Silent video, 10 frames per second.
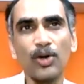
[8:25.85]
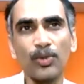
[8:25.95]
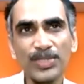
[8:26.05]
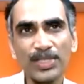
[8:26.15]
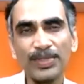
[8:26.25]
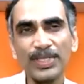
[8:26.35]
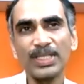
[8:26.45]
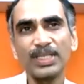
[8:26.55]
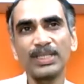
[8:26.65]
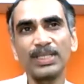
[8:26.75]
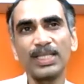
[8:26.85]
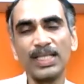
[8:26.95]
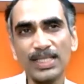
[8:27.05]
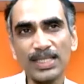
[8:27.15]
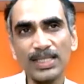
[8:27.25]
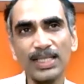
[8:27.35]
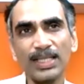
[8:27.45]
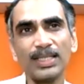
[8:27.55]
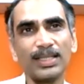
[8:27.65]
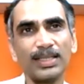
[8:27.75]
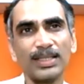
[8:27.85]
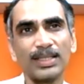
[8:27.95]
observation, the listening,